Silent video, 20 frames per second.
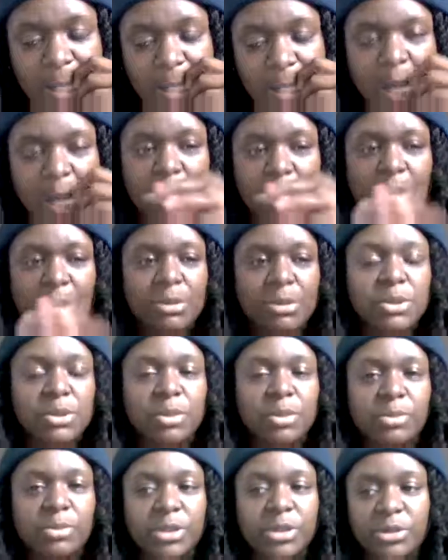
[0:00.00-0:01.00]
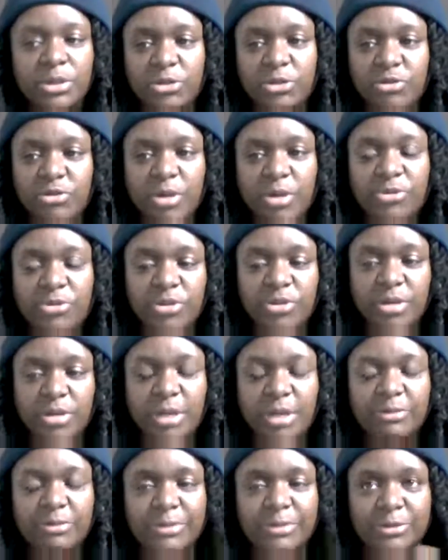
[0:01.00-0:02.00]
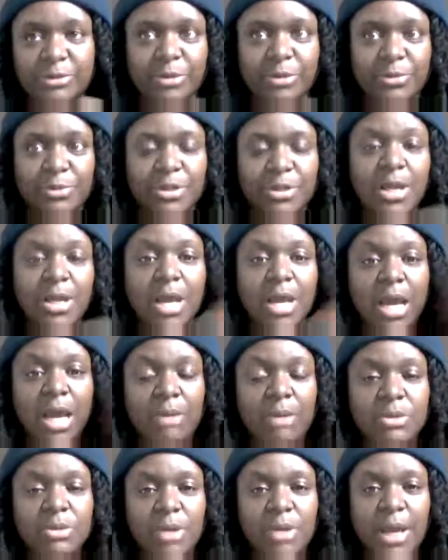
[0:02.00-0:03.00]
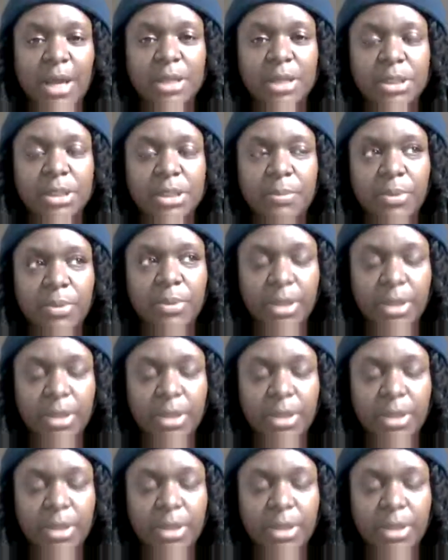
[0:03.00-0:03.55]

No, I was gonna put the description. I was gonna actually